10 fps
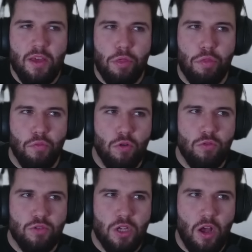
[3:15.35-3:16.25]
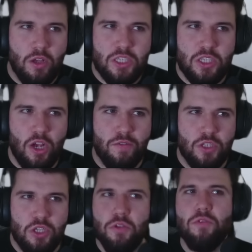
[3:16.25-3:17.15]
thralls are
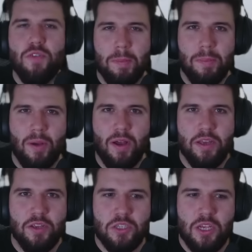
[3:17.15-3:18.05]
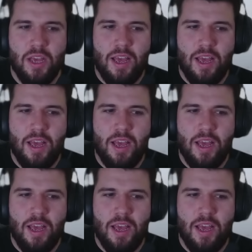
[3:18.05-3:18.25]
servants to vampires.